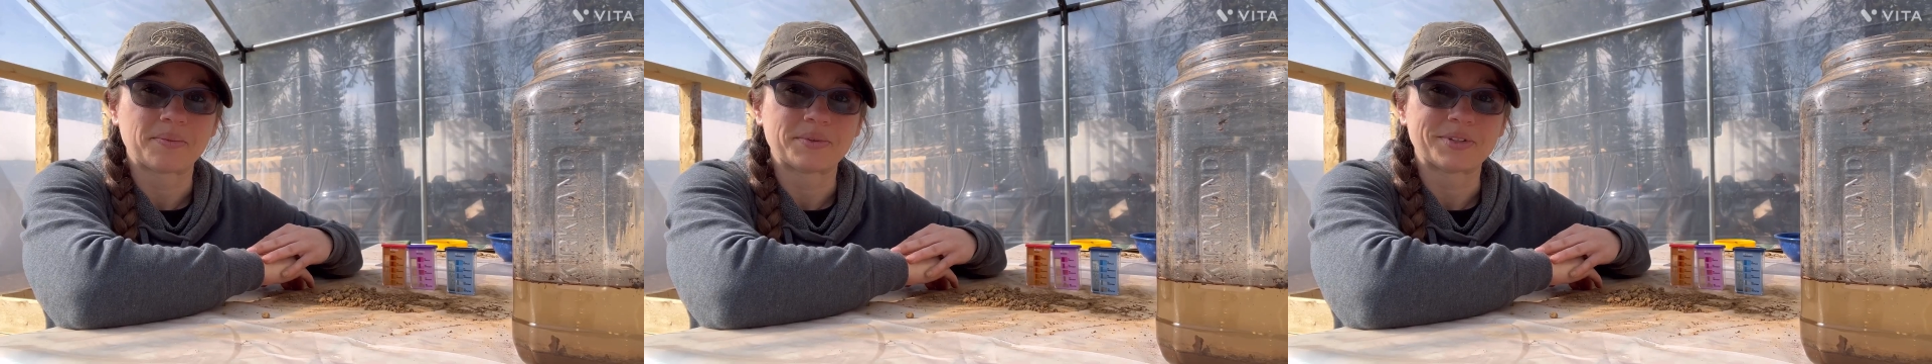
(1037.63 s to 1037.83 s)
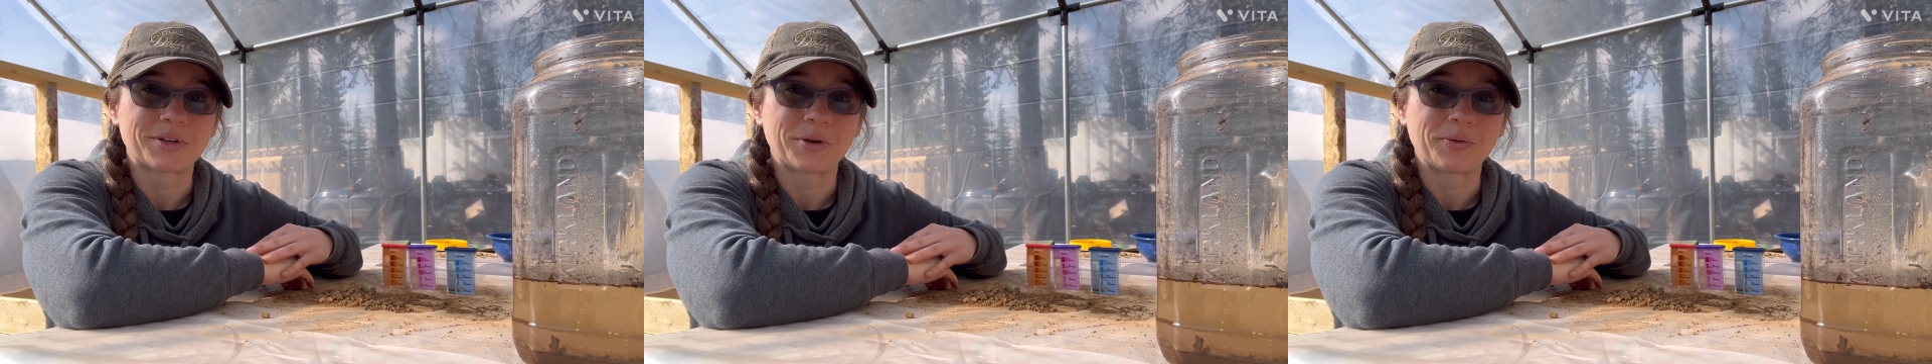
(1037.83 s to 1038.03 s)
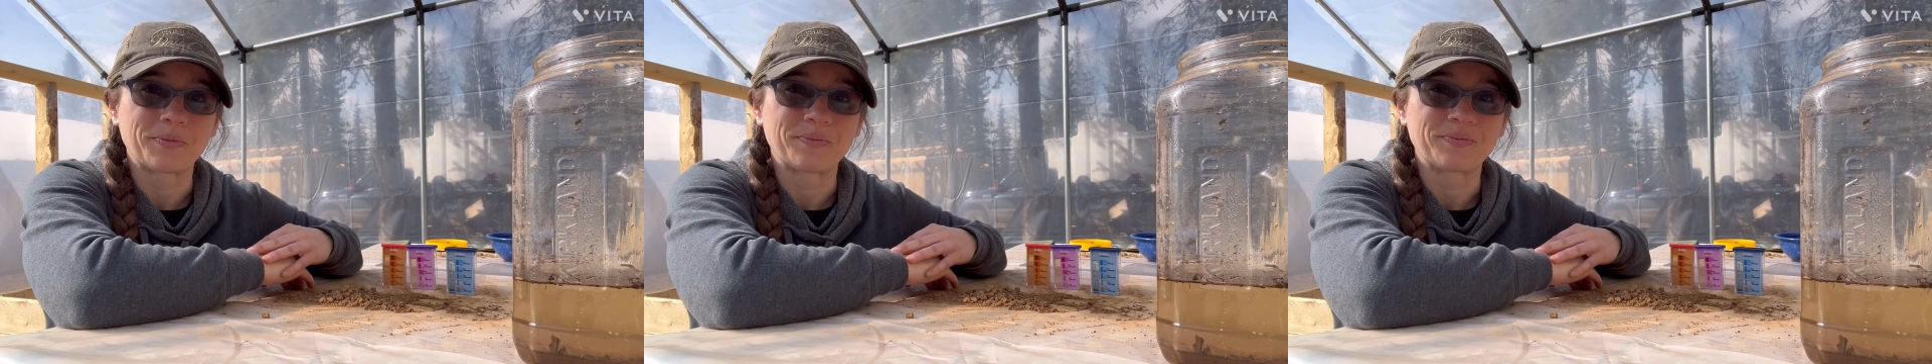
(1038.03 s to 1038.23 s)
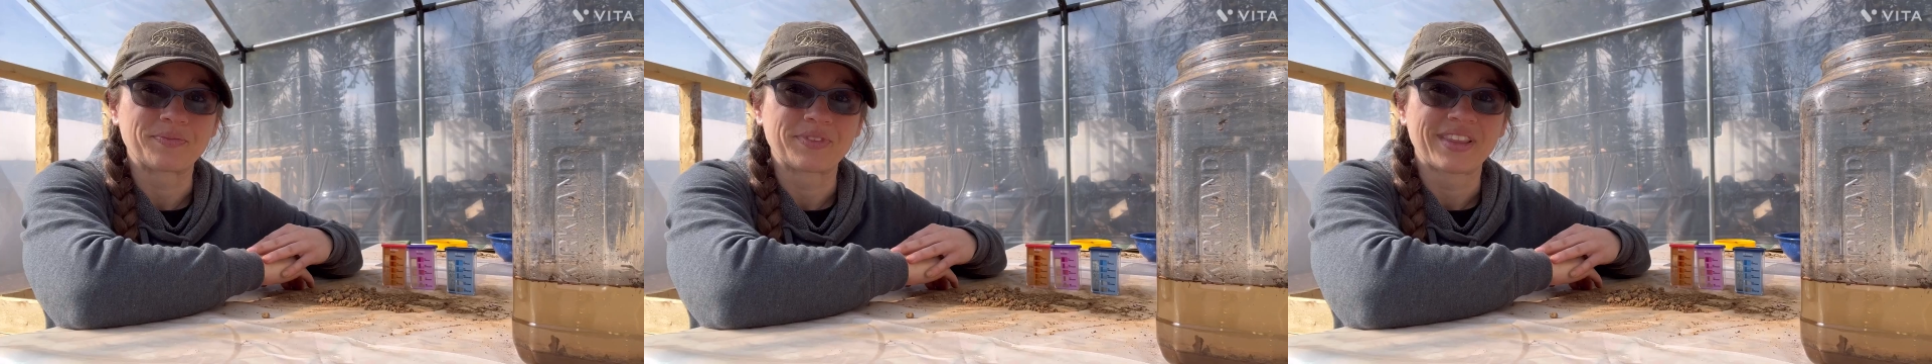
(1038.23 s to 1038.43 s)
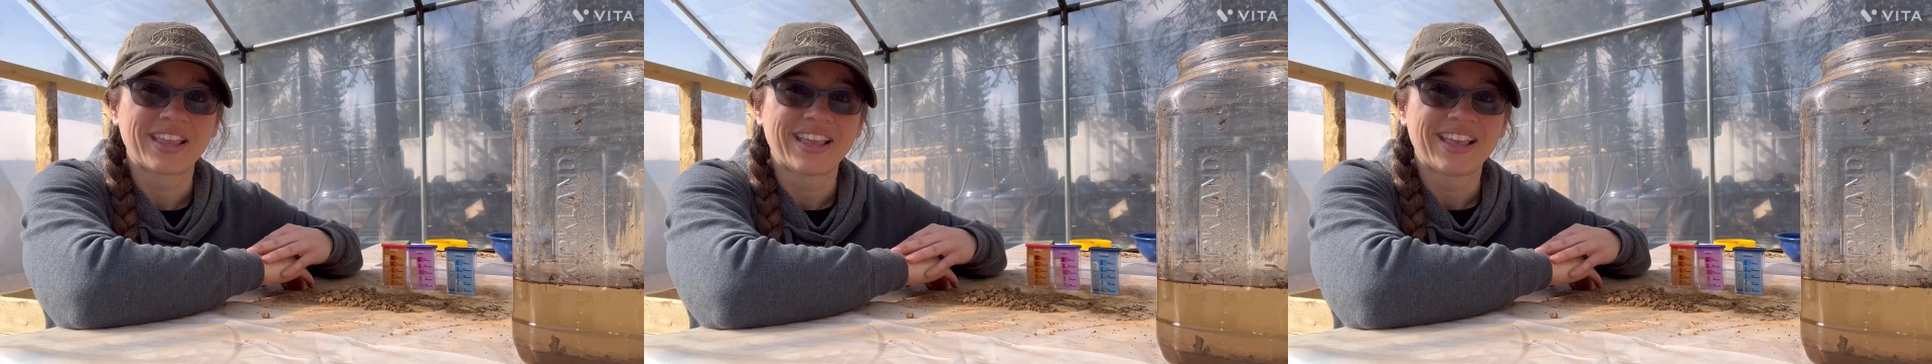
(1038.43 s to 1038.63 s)
So
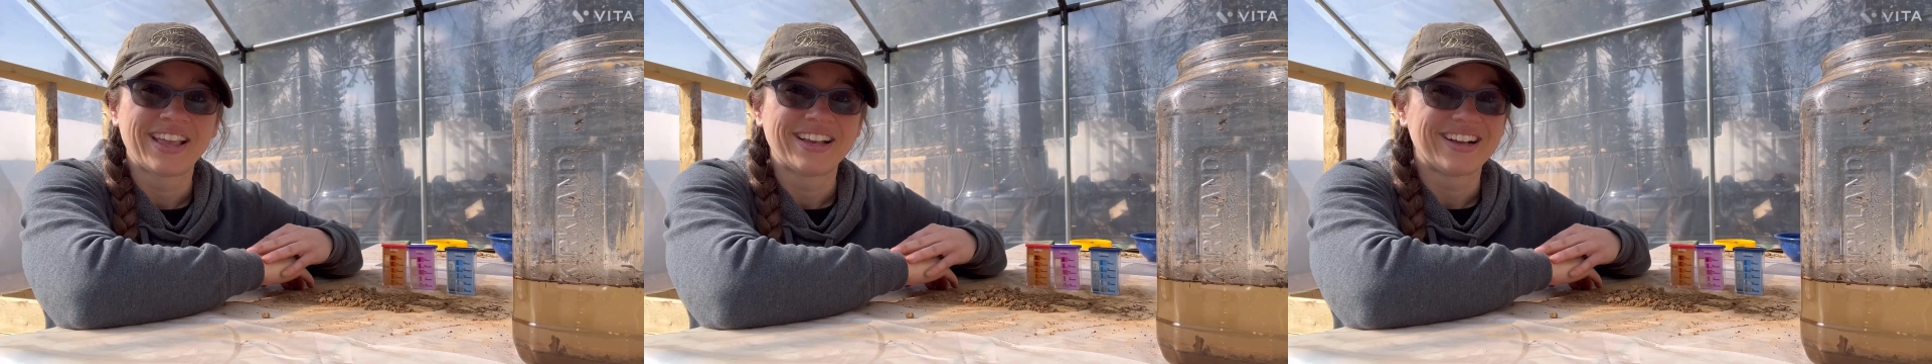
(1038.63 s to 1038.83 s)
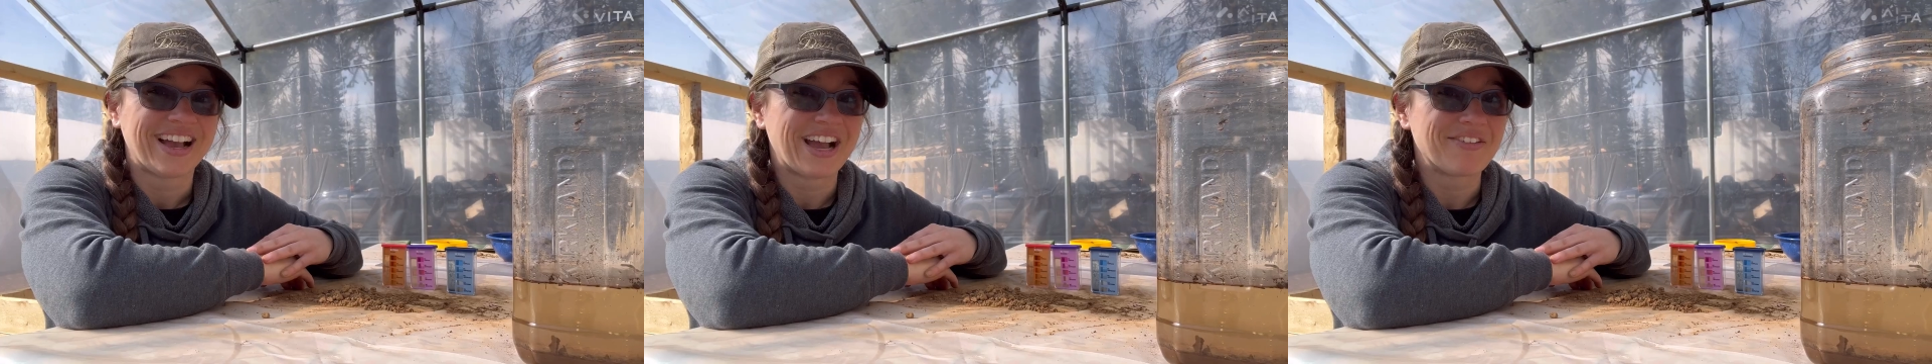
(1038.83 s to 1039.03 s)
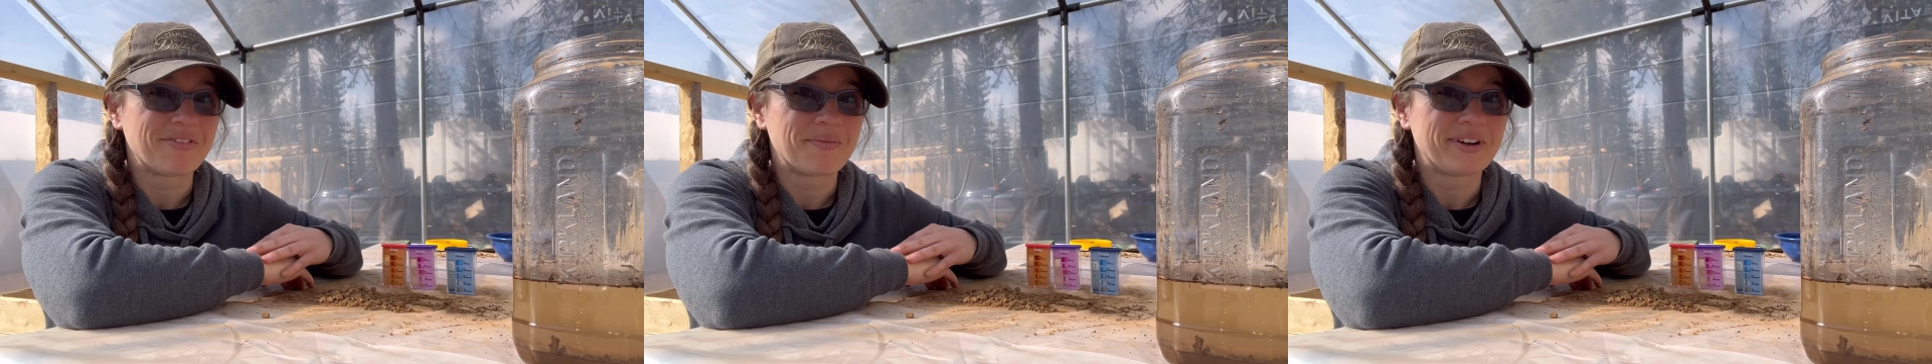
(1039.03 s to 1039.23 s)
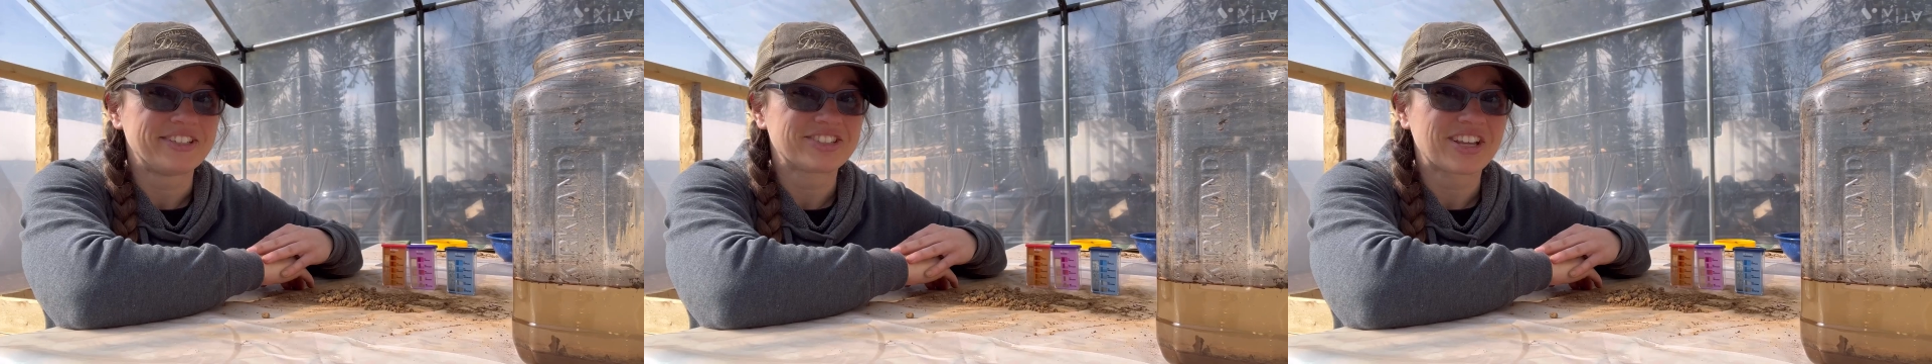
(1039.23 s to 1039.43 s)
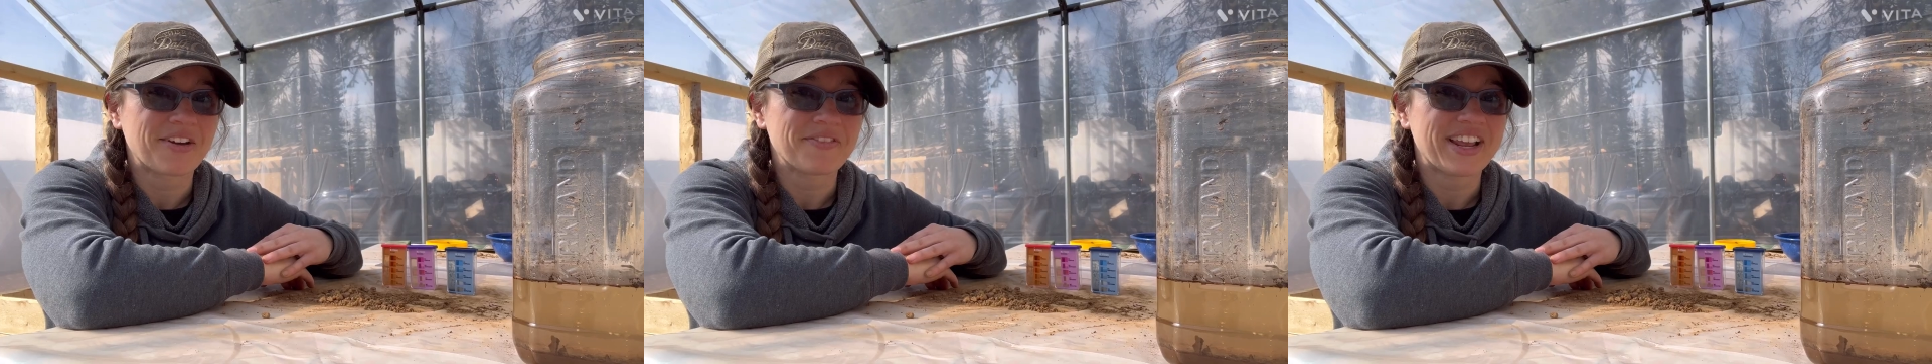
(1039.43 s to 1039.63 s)
have a bunch
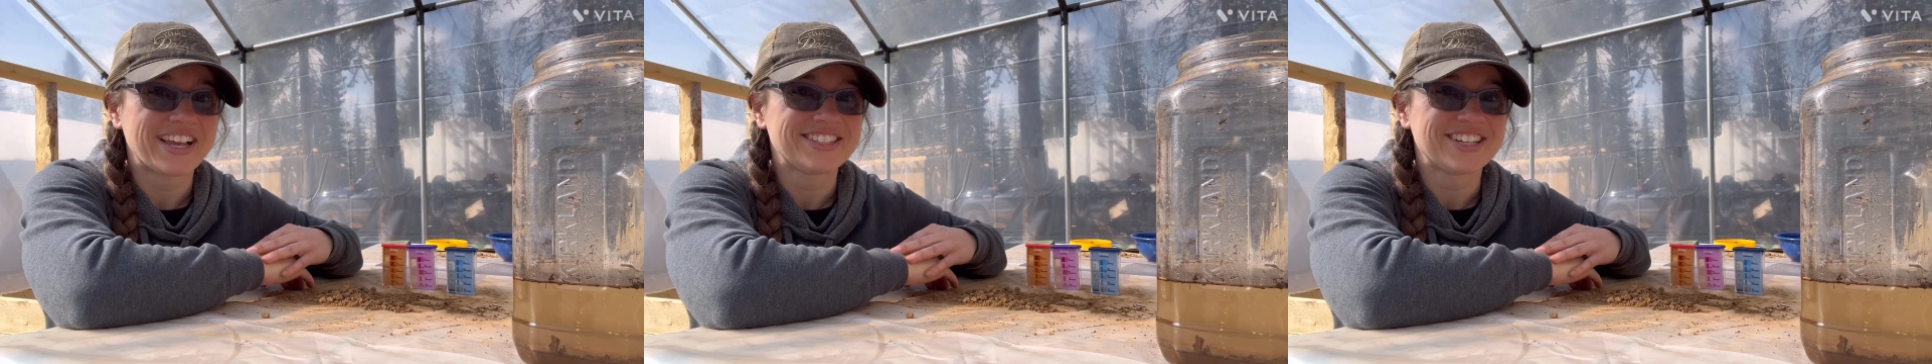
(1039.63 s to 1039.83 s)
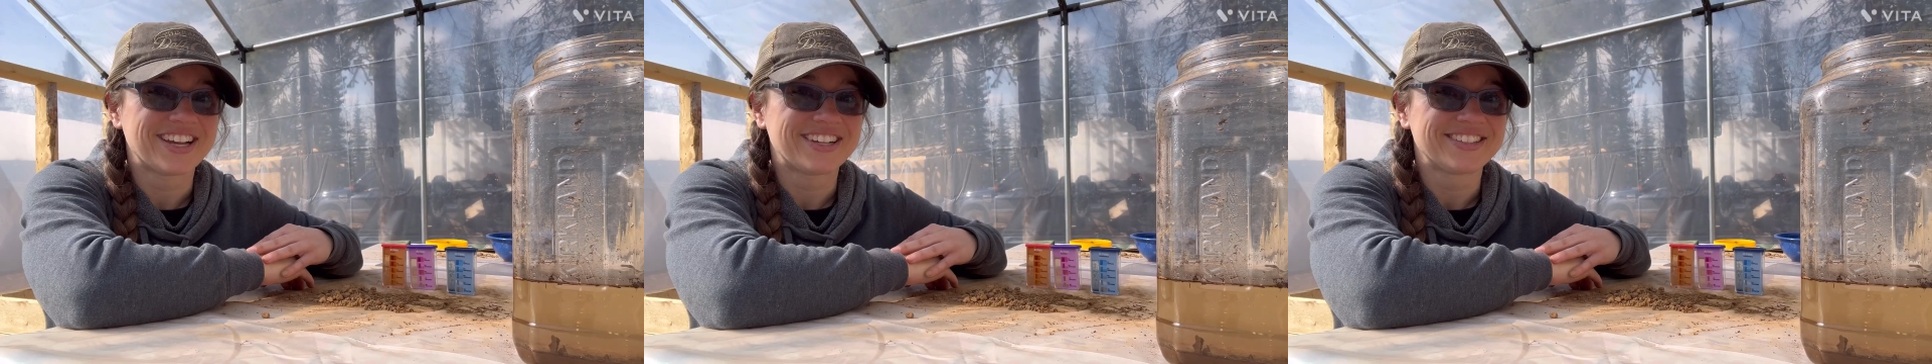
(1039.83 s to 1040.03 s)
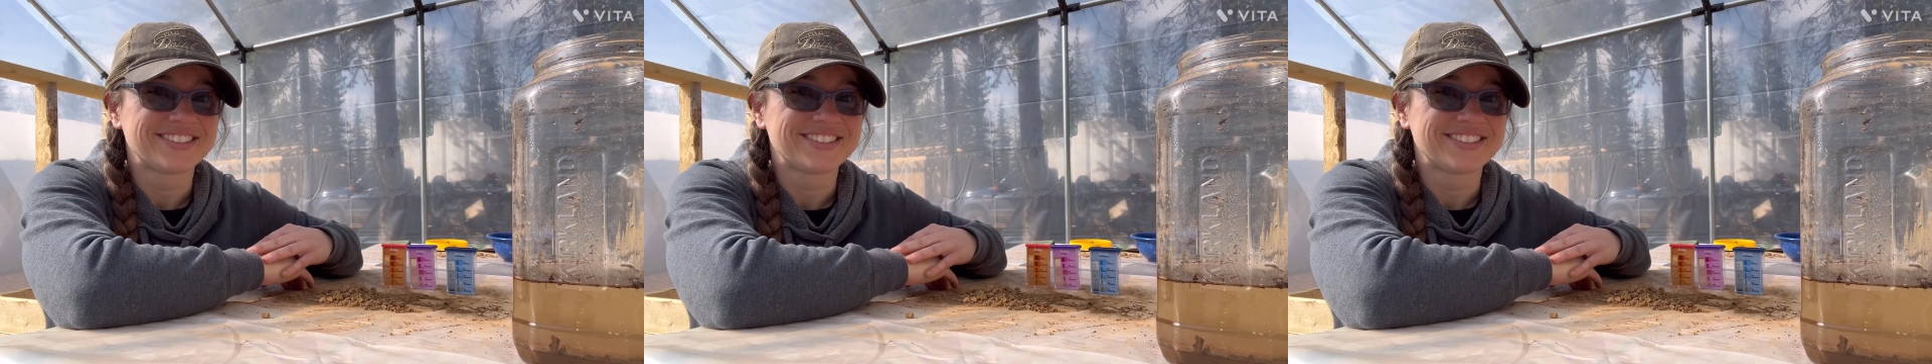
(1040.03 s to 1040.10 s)
coming at you.